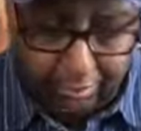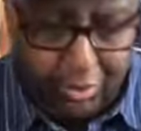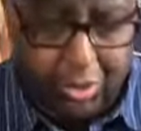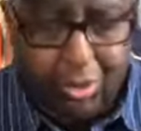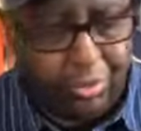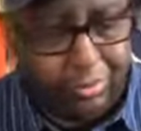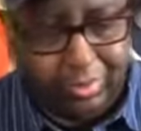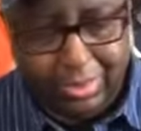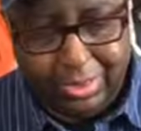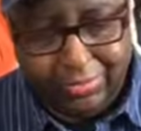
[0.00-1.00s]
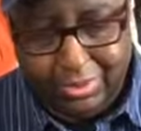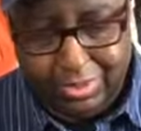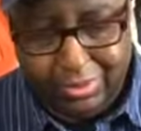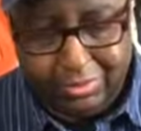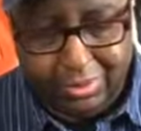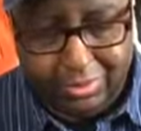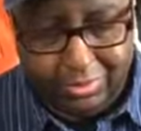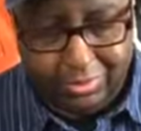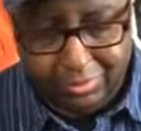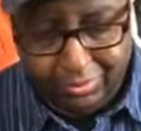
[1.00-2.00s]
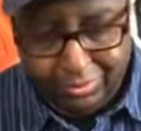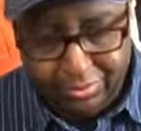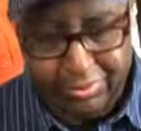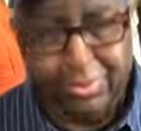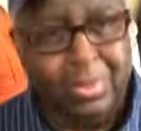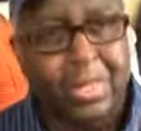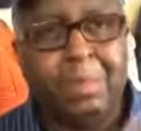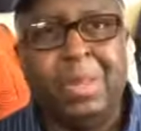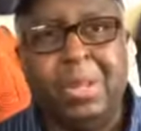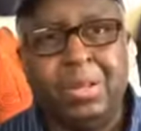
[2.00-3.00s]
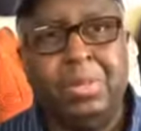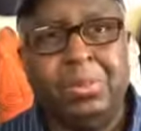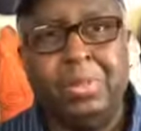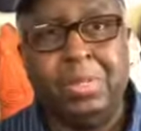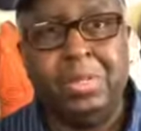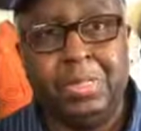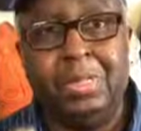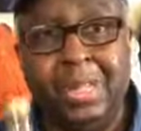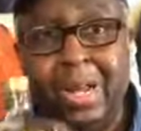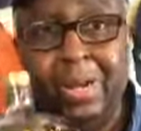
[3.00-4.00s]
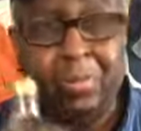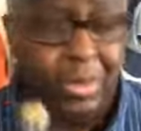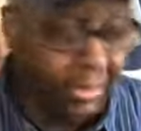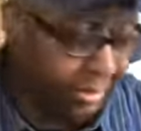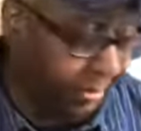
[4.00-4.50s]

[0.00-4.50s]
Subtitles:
Oh, I love that smell. They make cologne in this. I'd wear it.